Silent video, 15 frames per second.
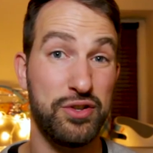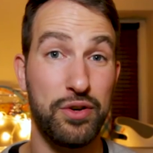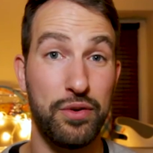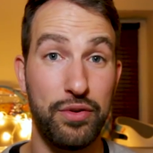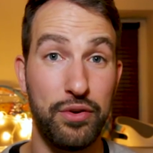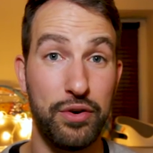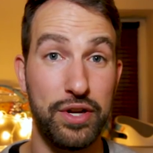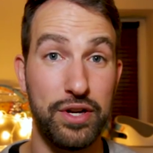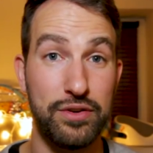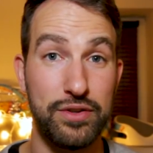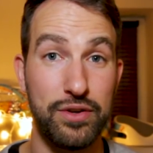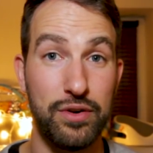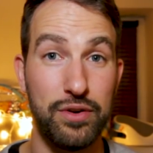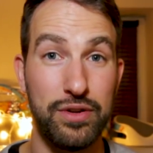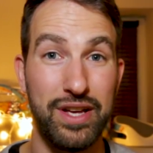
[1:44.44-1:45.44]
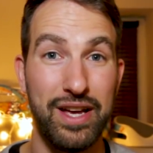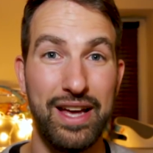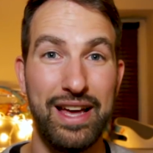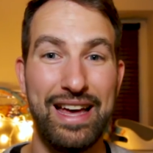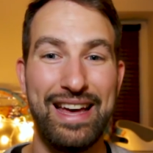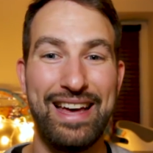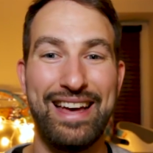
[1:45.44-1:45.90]
turned 30 years old,
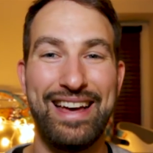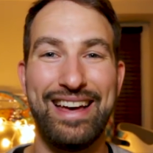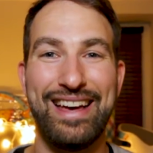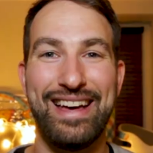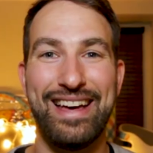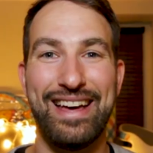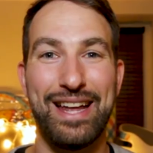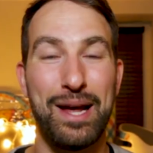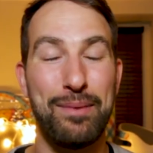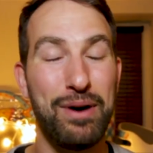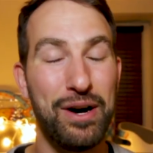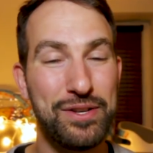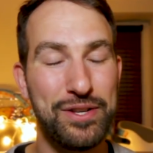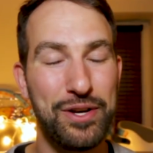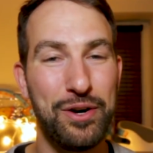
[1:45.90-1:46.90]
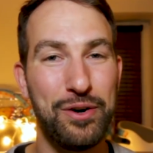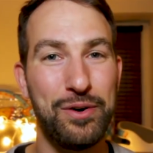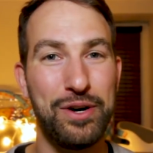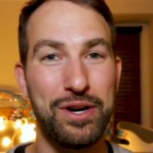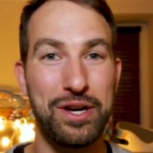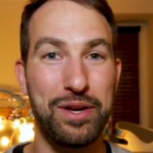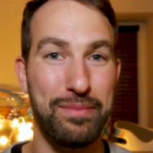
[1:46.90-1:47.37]
and I'm also
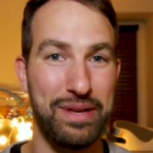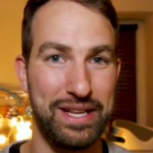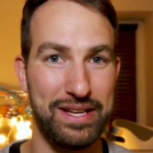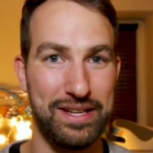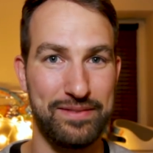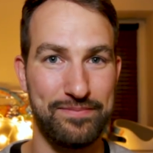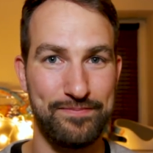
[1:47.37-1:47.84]
a comedian,